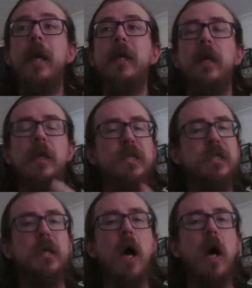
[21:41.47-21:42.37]
and the
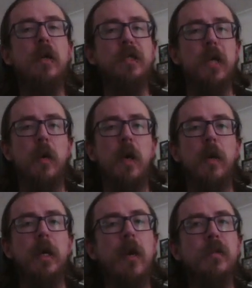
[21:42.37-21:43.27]
guitar solo
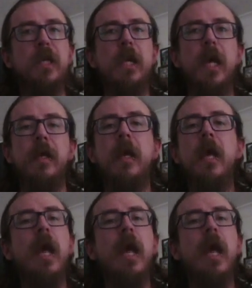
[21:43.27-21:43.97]
that comes at the end